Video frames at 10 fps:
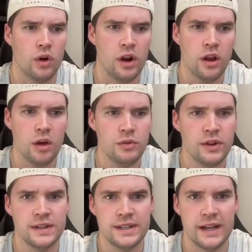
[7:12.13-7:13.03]
we're gonna come to
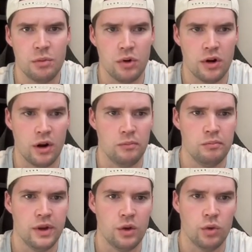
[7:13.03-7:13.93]
the sidebar
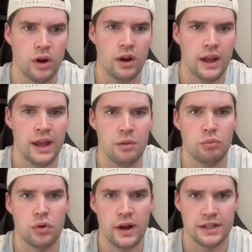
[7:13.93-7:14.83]
and we're gonna hit
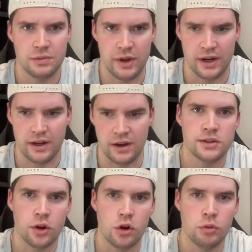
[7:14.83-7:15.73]
prospecting.
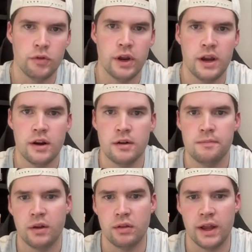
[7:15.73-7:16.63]
So I come over here,
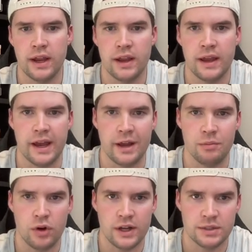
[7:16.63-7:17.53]
click add
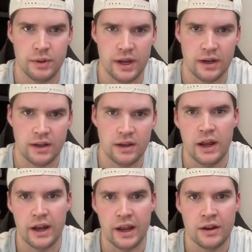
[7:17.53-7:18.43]
prospect,
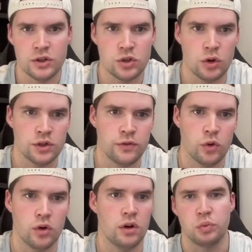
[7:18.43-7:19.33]
and I can search
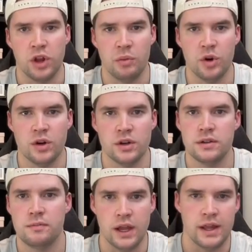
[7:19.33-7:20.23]
for plumbers
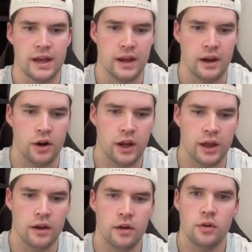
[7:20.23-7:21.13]
in that area,